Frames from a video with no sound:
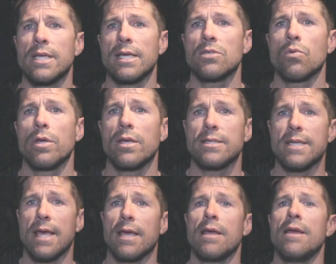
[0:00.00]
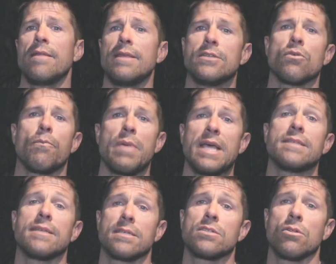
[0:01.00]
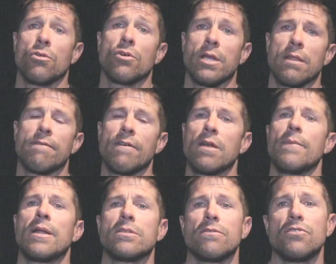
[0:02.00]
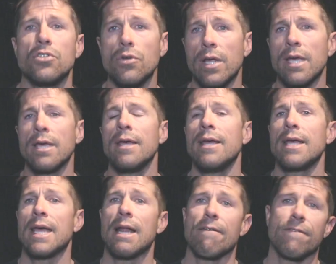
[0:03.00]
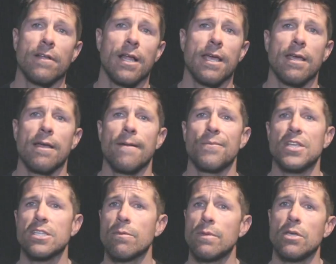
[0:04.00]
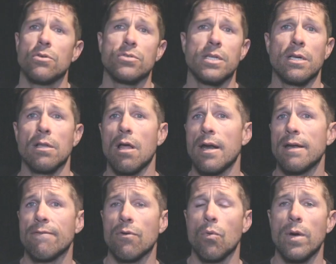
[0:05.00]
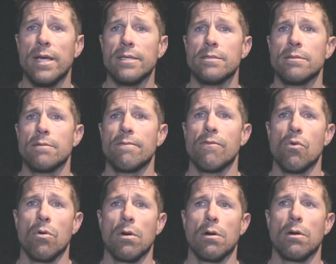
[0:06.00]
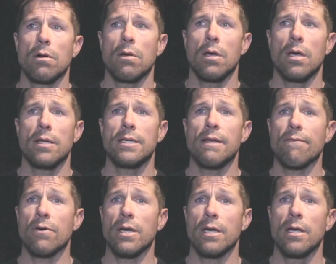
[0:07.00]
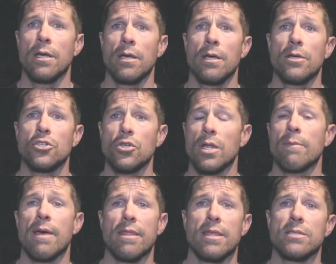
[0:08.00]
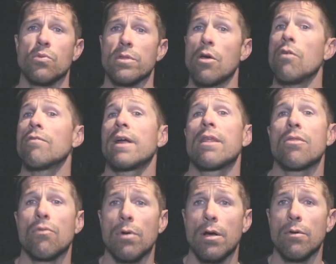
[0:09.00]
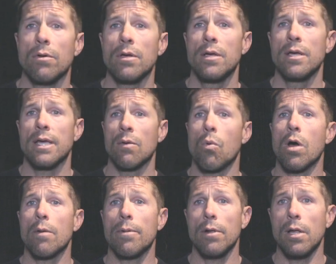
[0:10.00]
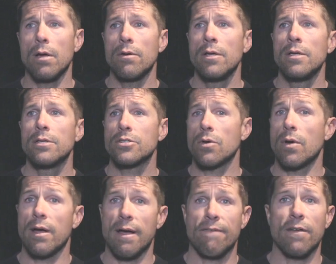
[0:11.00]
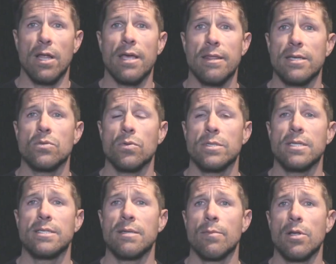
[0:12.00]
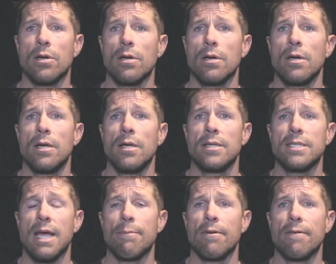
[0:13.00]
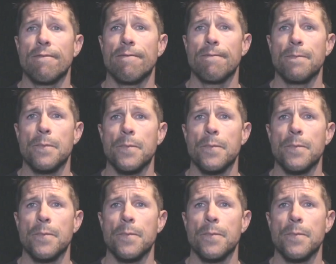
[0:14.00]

things where you could say these are basics to learning the fundamentals of shooting. And I feel like this can be used in a lot of different ways for uh, different shooting methods with the overhand throw in water polo. So I felt like this was a similar type of